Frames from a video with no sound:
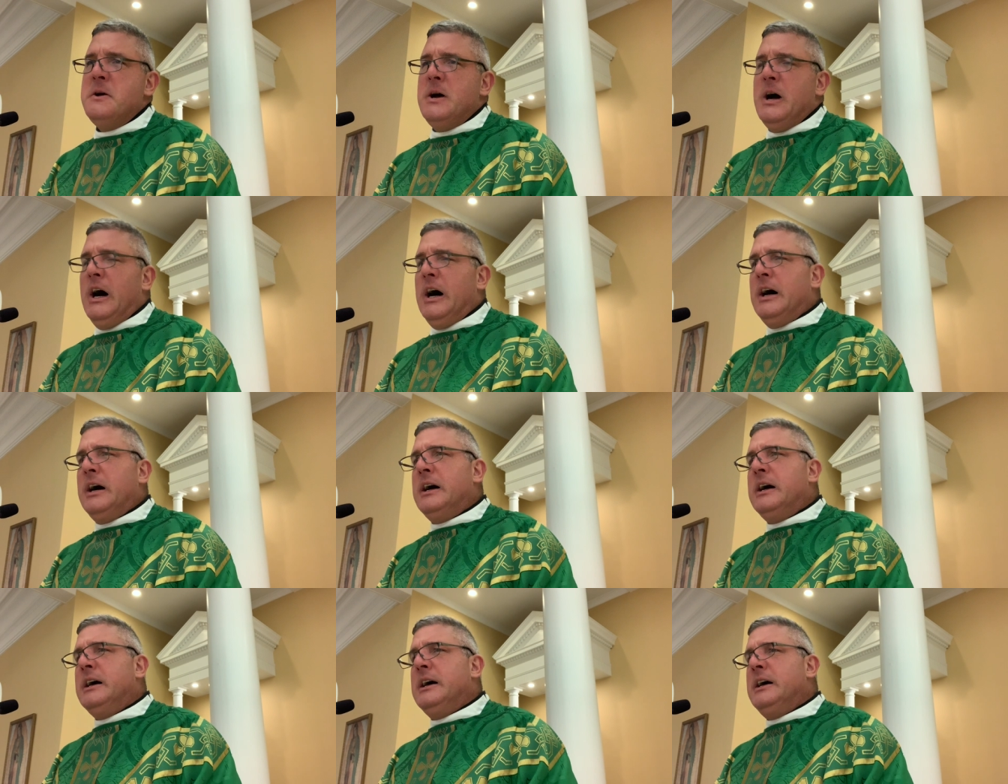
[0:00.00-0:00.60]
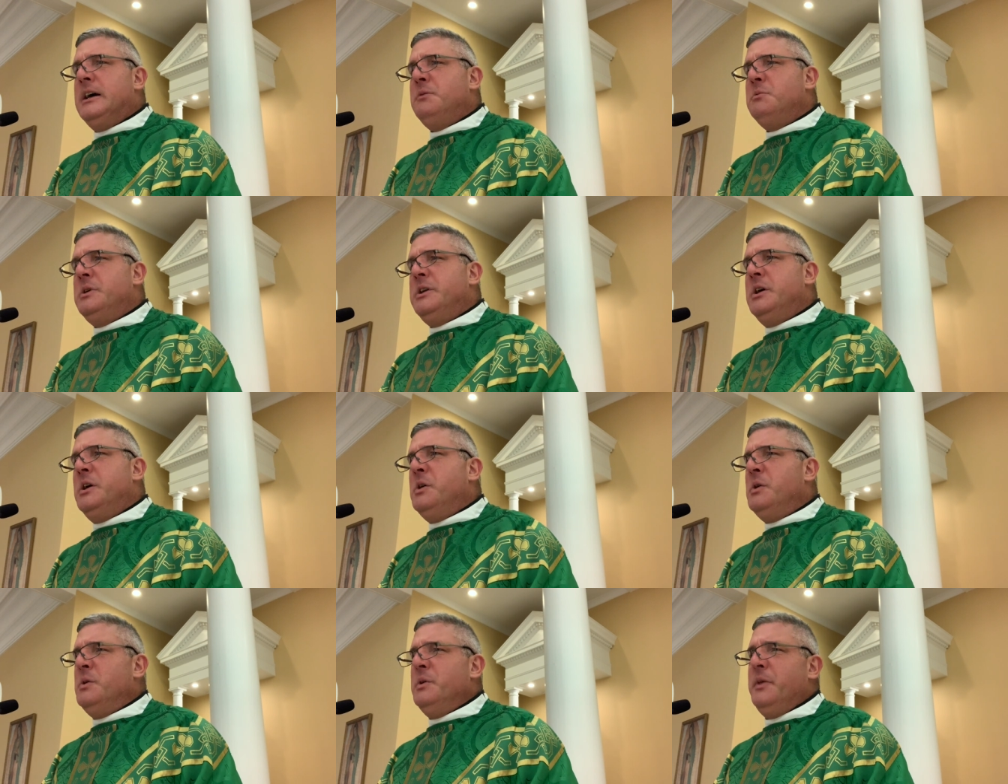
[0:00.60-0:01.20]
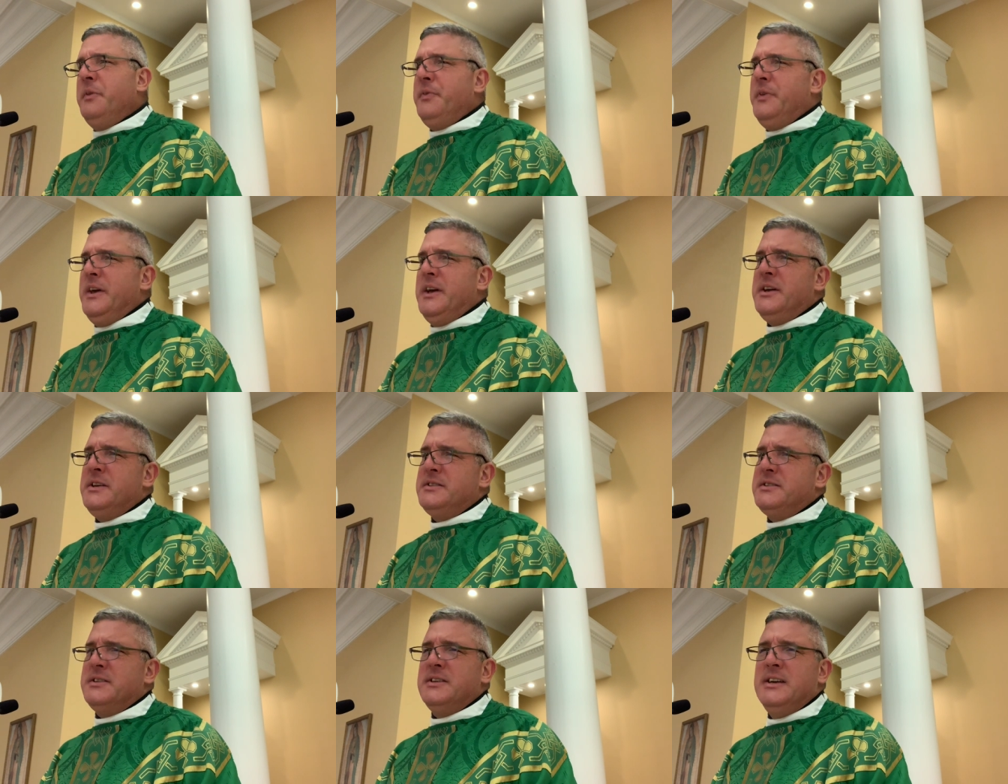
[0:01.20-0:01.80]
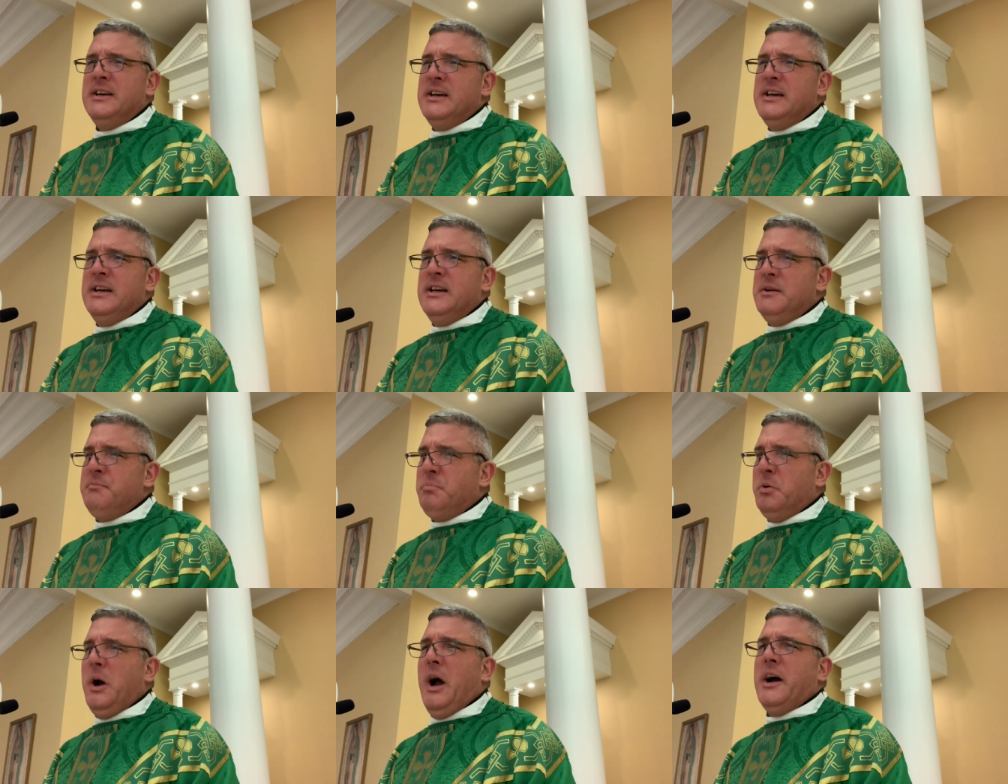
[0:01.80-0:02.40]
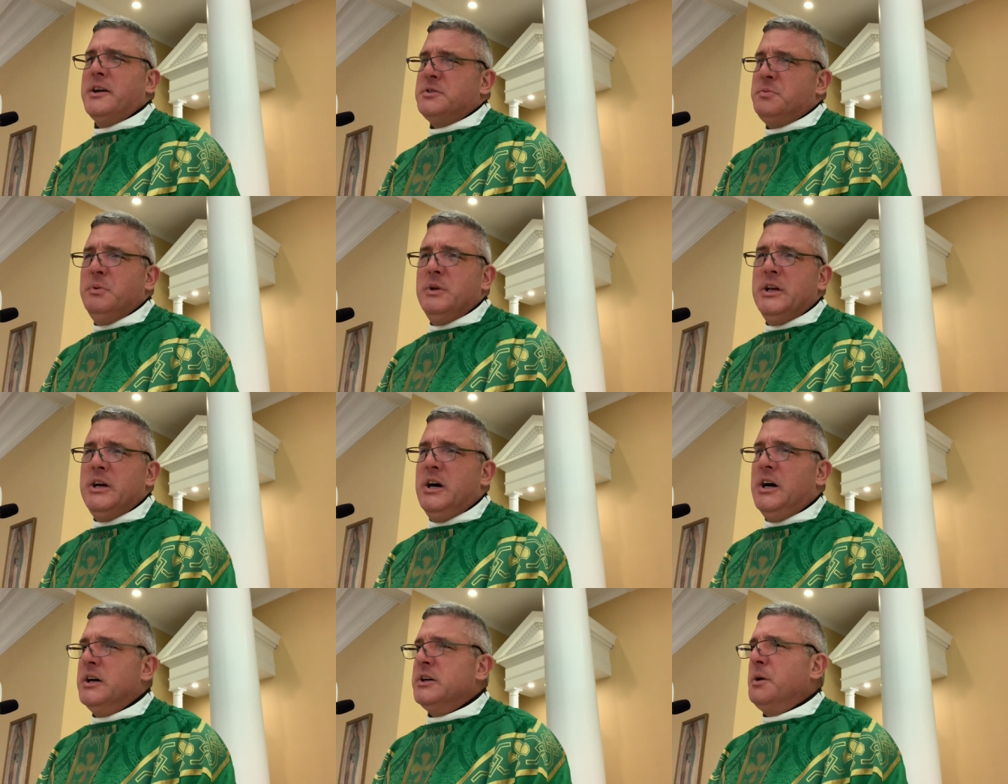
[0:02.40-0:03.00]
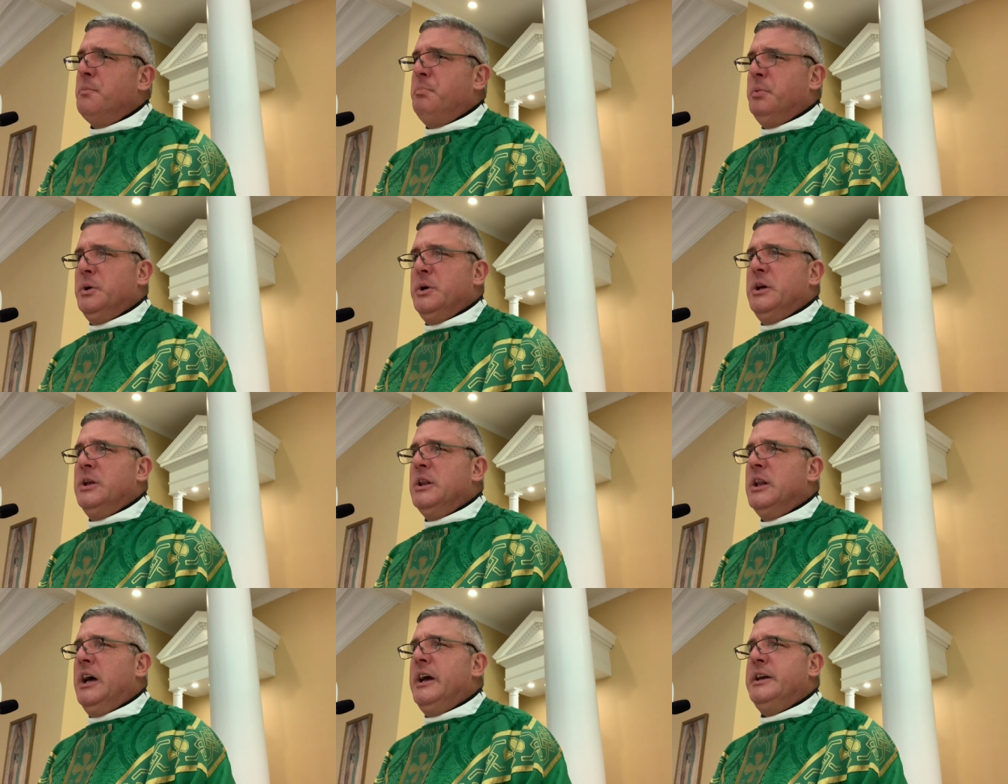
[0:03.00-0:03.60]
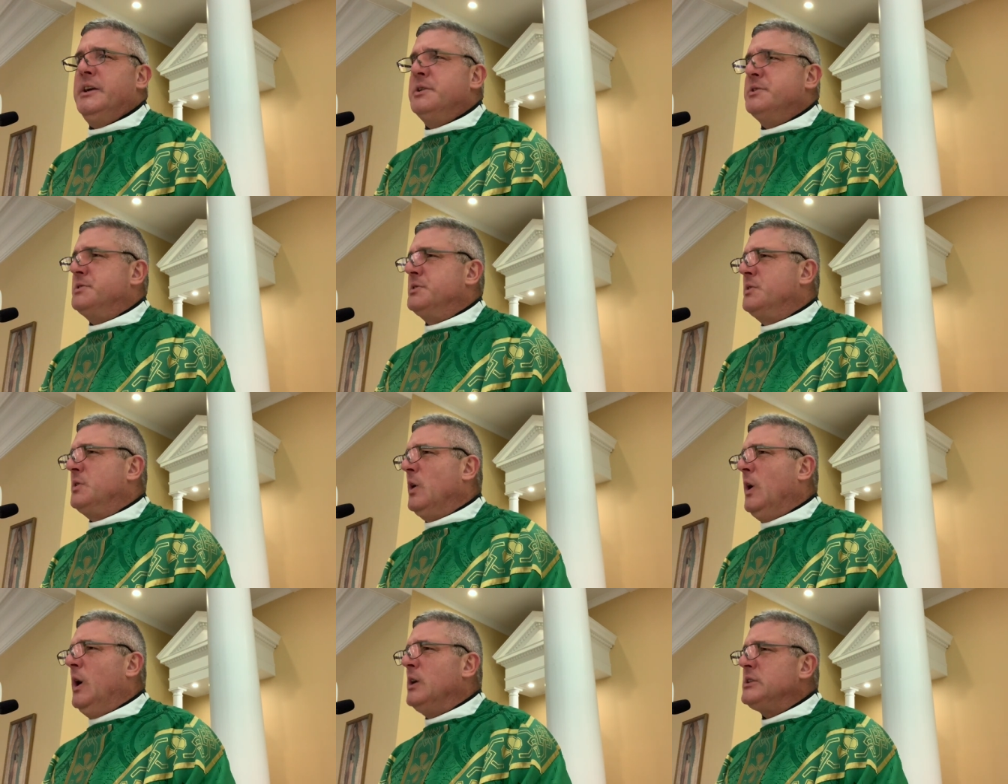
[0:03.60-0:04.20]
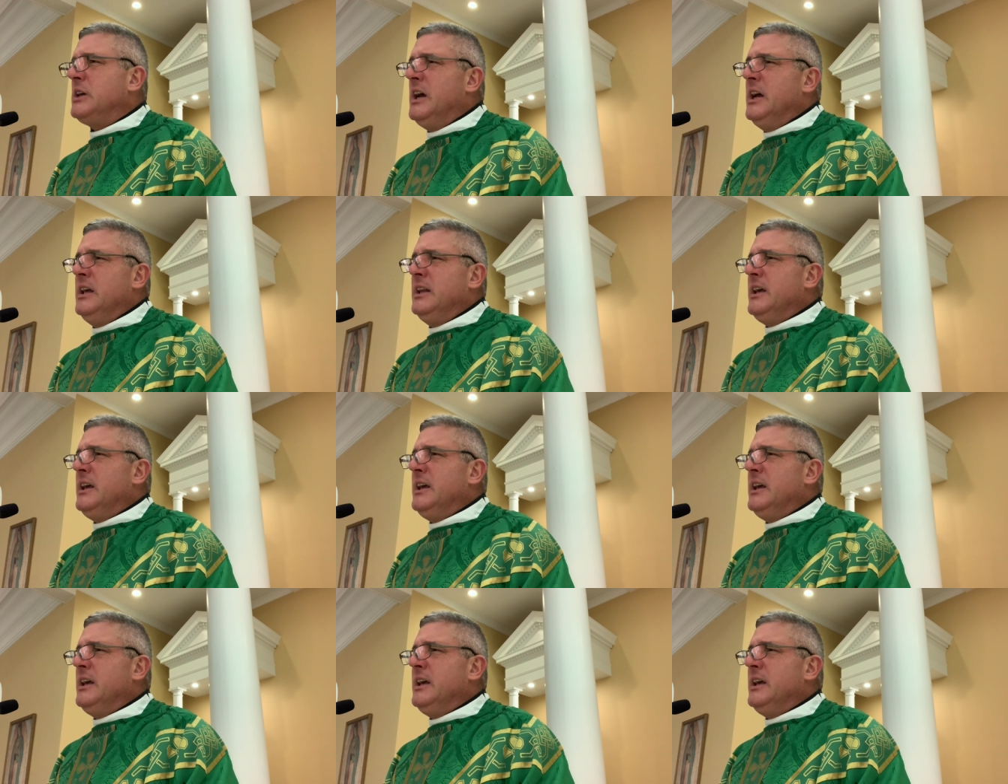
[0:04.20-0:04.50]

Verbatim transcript: Uh, and we know the things approximately 100 billion light years across.